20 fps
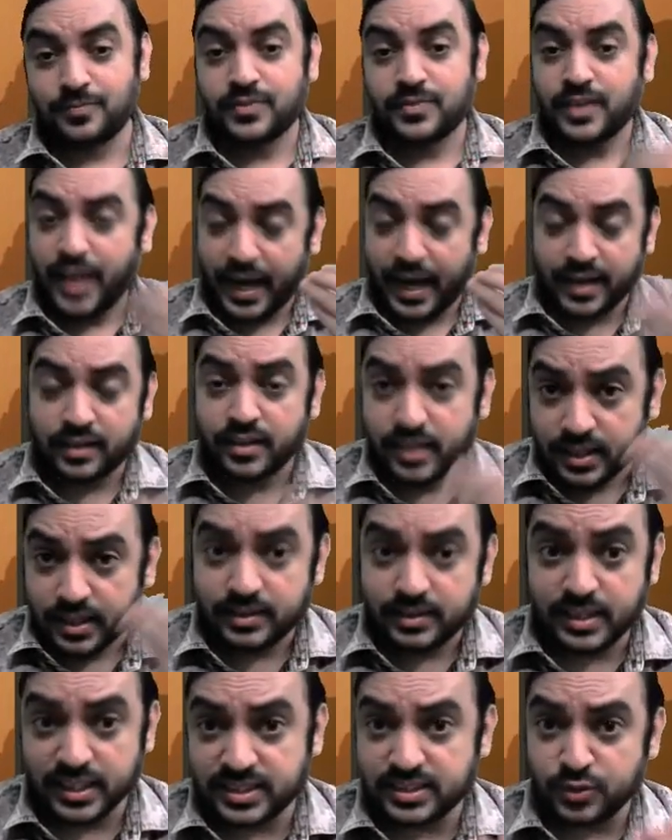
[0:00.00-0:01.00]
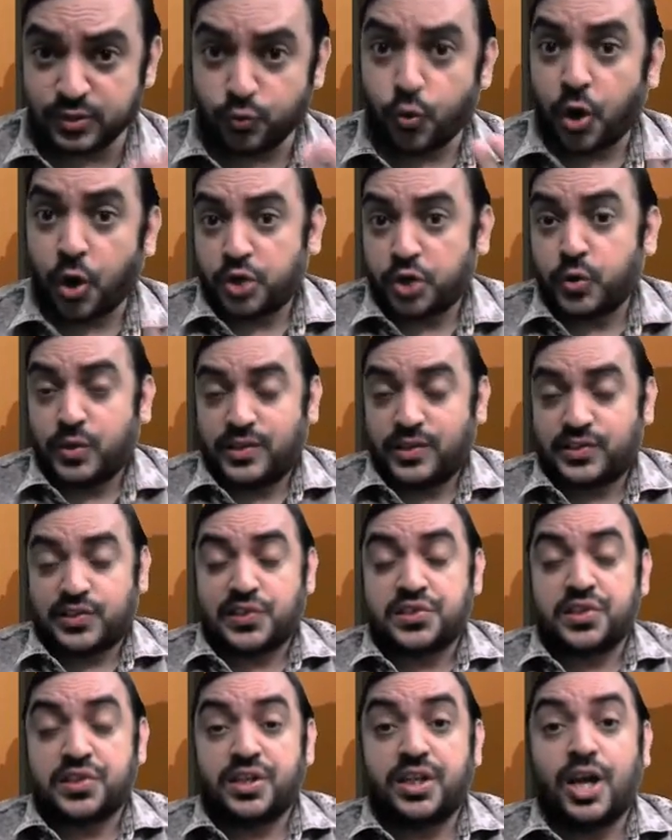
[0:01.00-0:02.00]
and this what we're
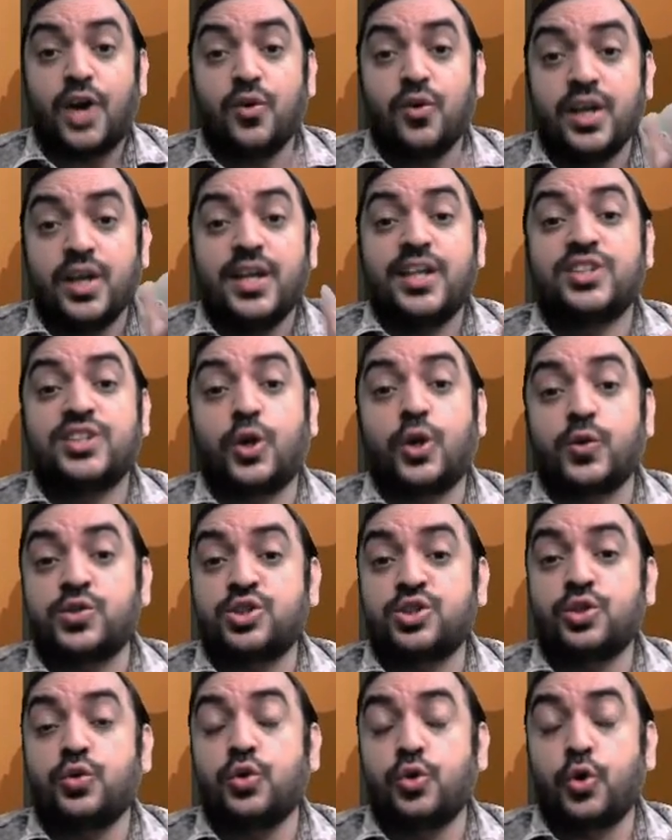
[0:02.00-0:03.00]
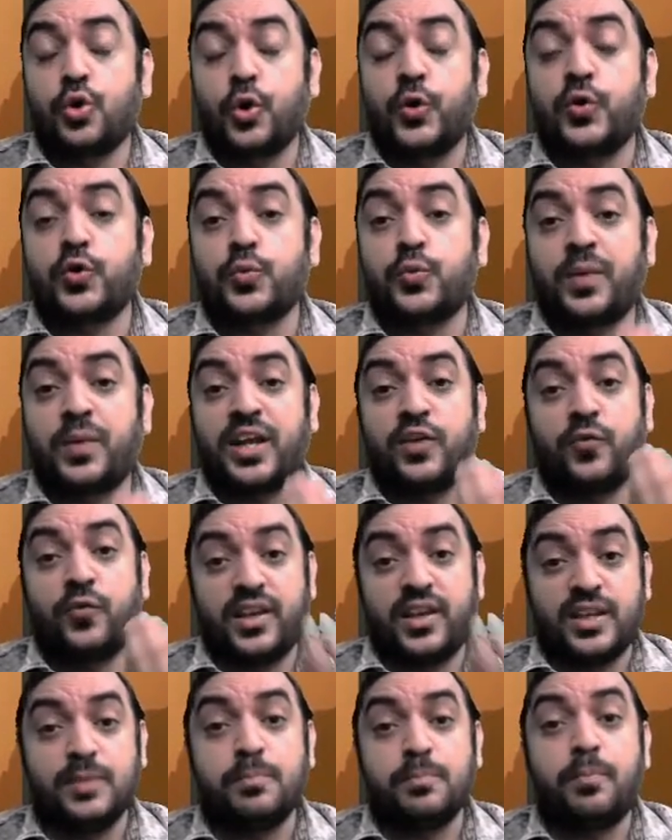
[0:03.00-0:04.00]
discussing now is also going to play a
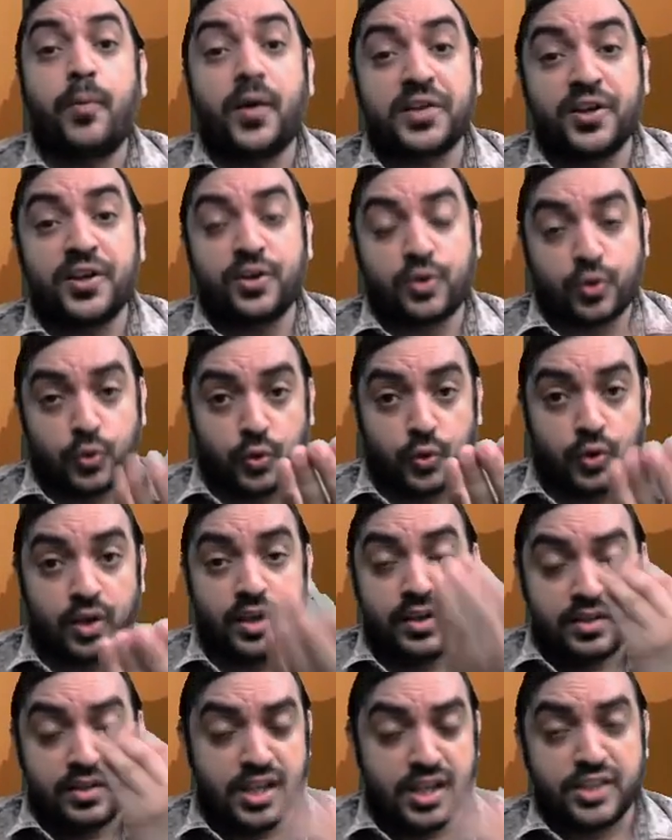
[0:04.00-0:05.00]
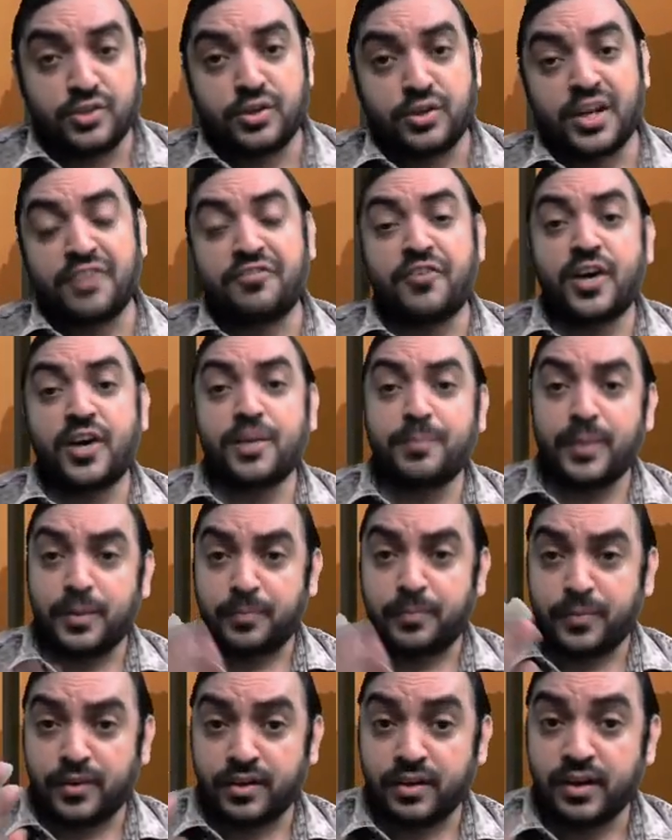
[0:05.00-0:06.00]
very important role in your FR
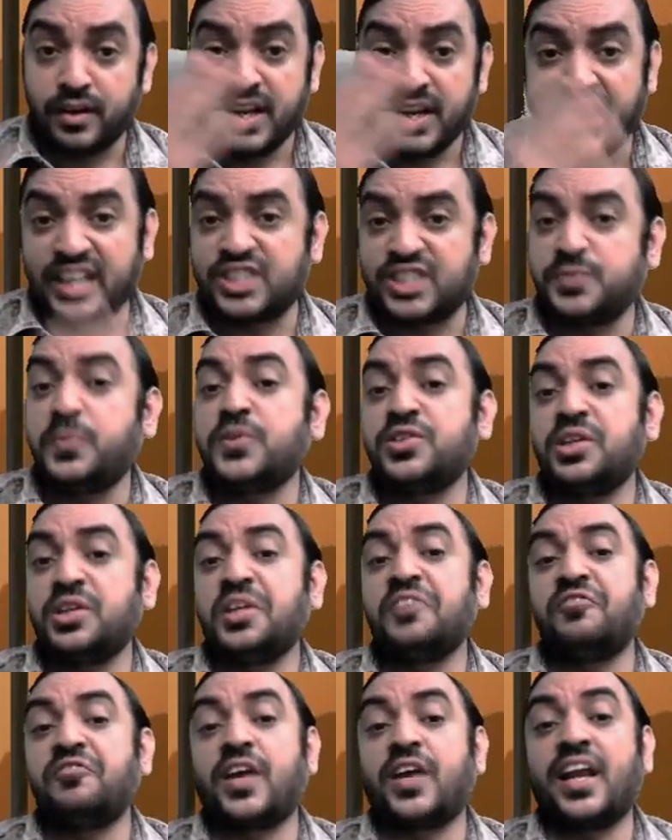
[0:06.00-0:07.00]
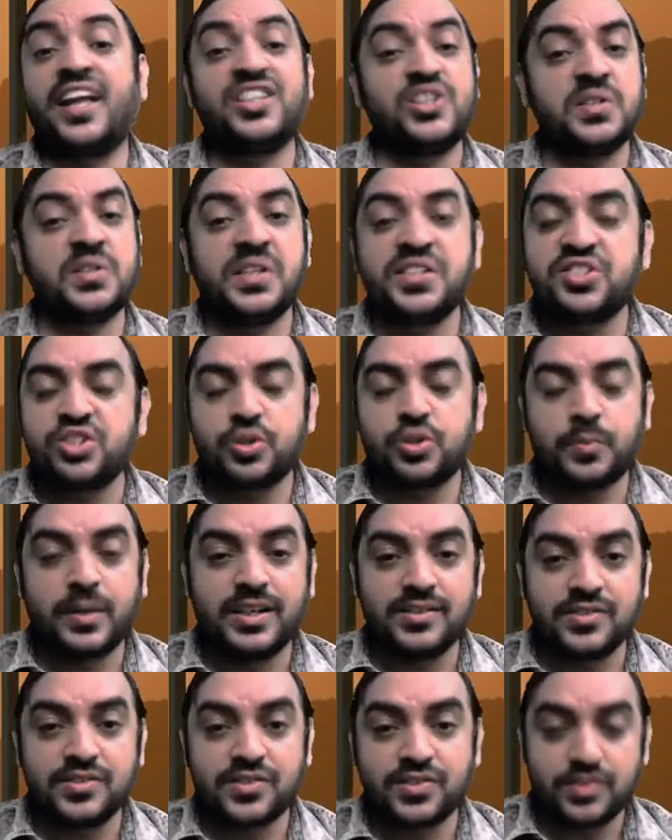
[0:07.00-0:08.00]
paper especially in financial
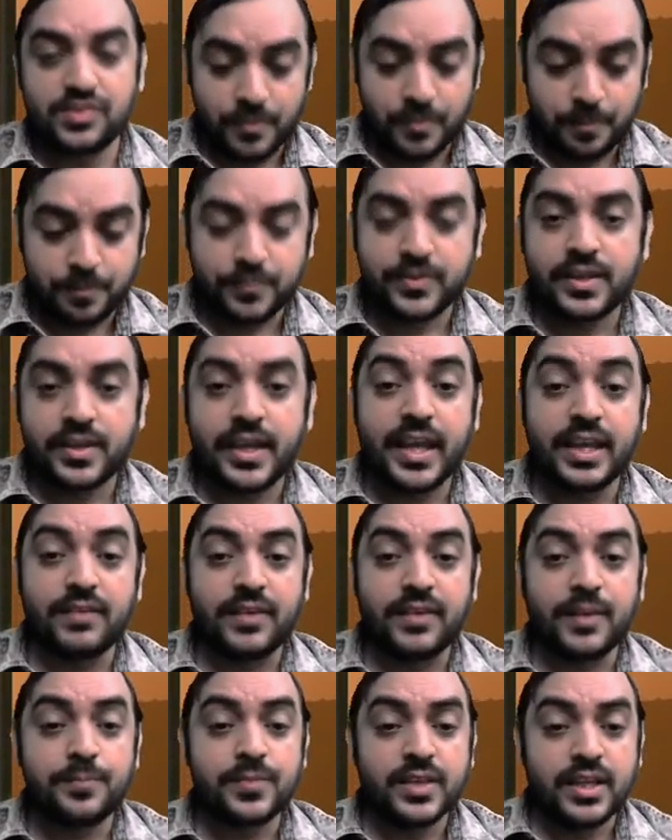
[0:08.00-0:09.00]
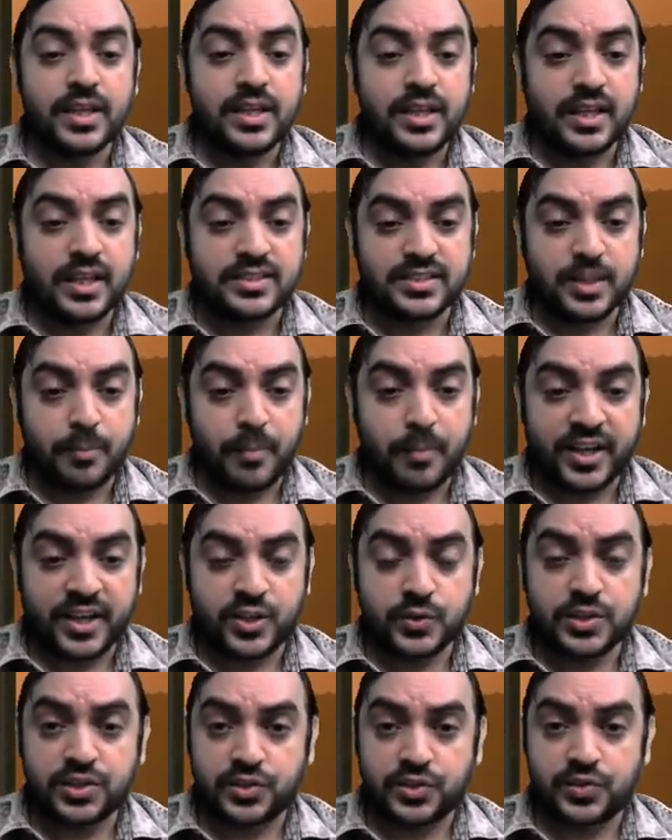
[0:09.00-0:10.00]
instruments anyway let's come back to
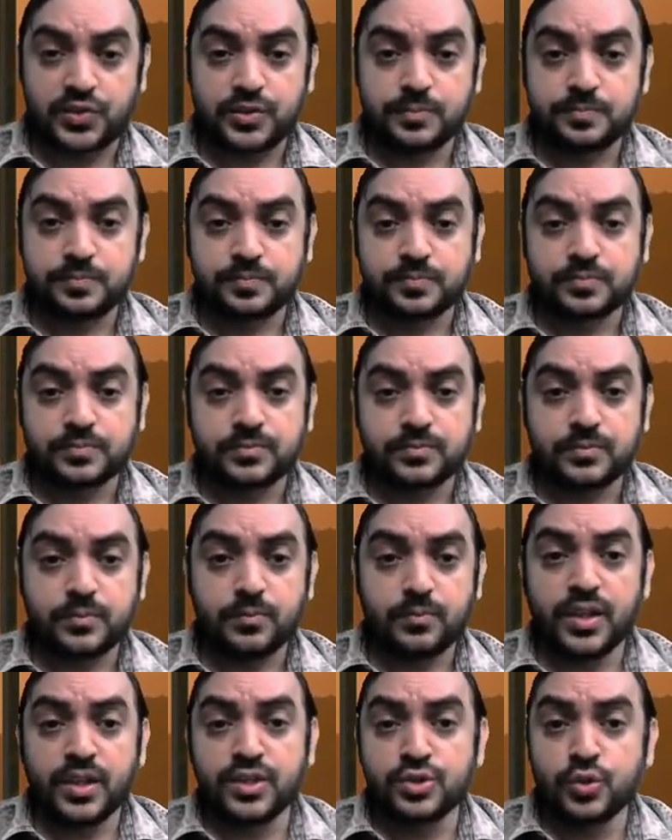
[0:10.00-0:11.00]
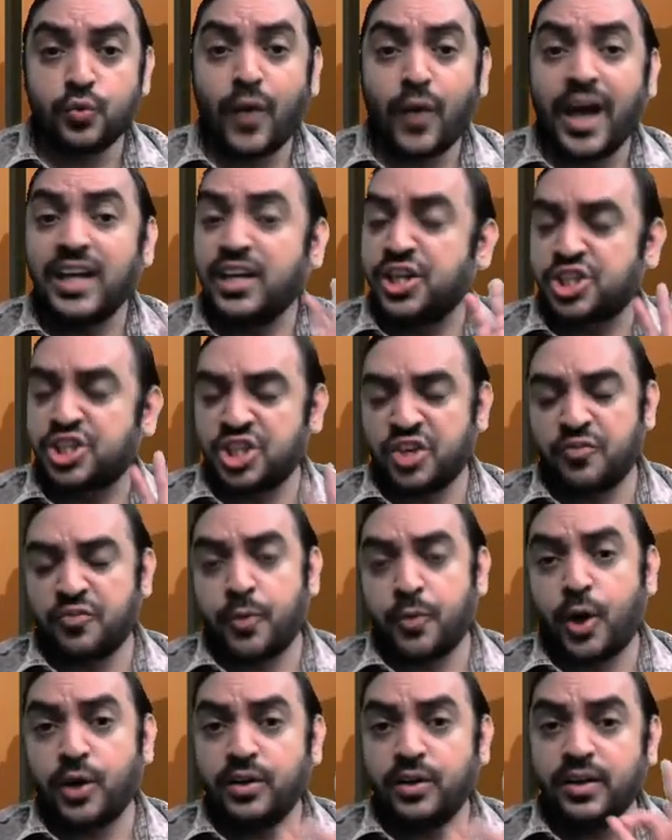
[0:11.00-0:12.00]
this so valuation of
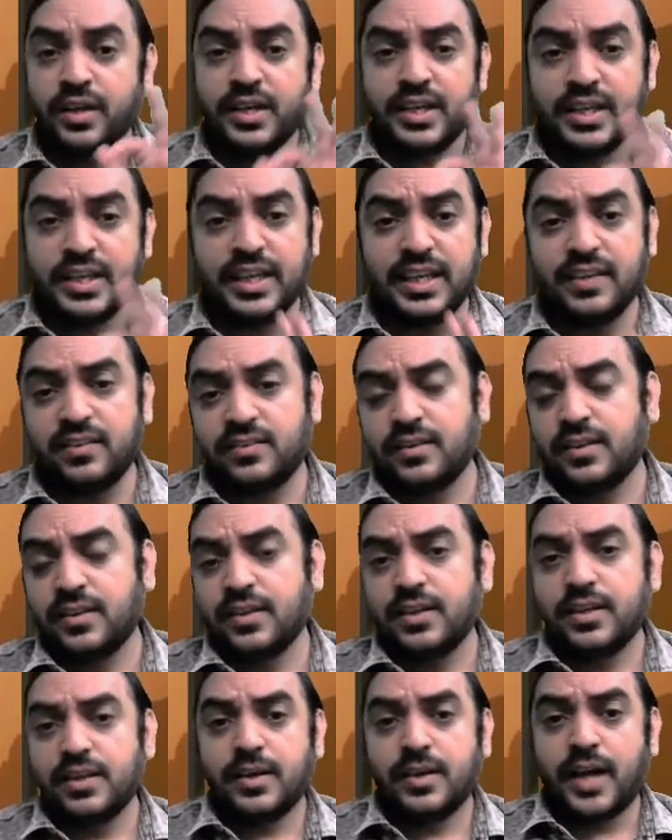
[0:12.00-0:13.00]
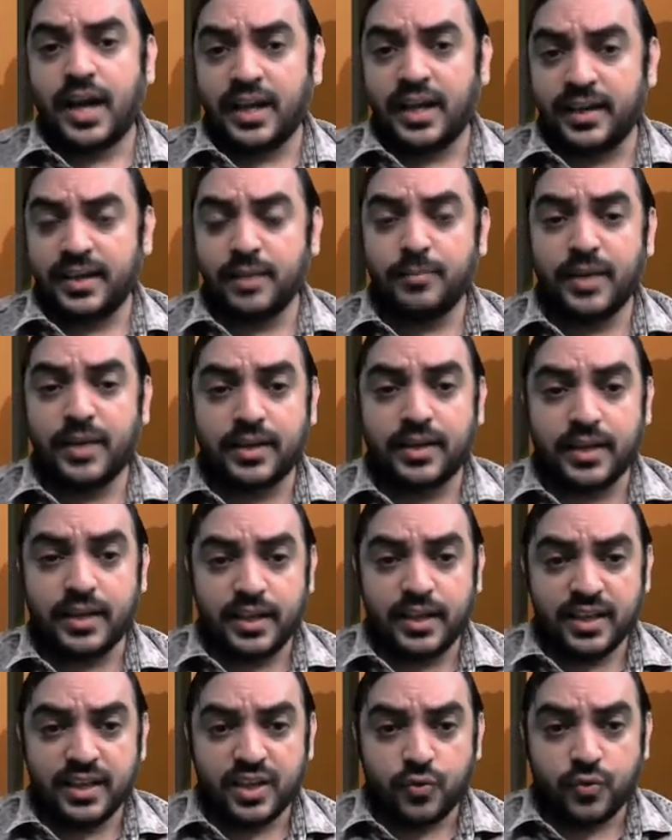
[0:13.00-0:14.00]
bond is
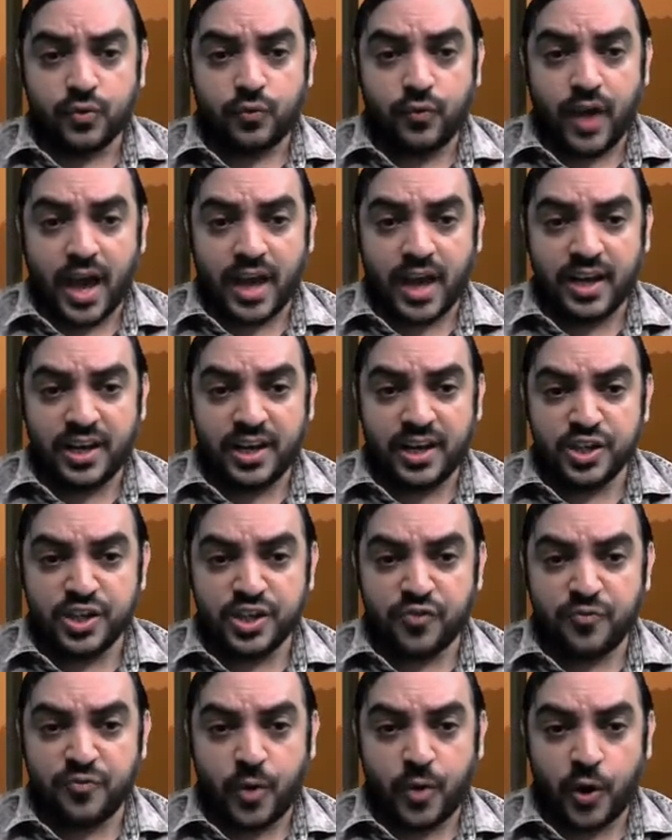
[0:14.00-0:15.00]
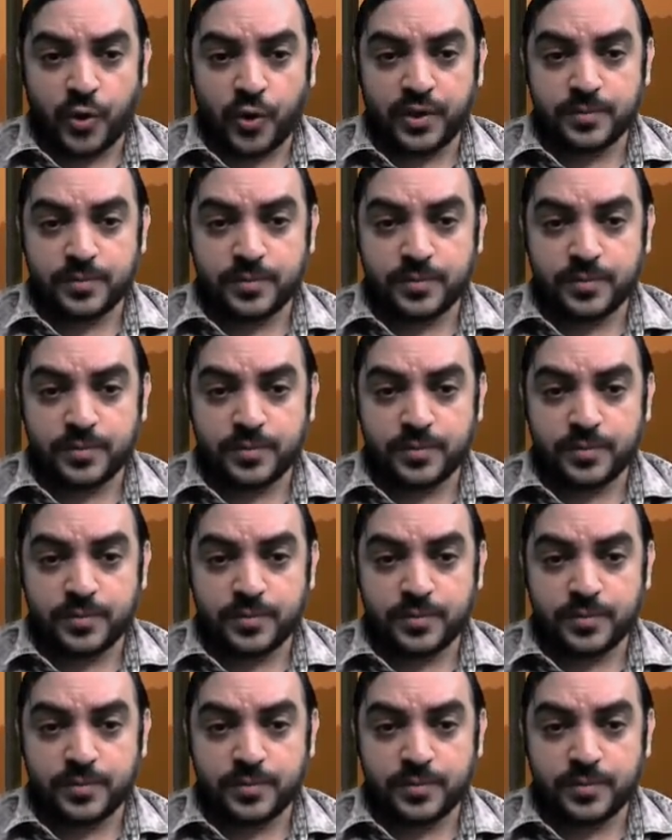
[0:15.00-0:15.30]
ultimately value of bond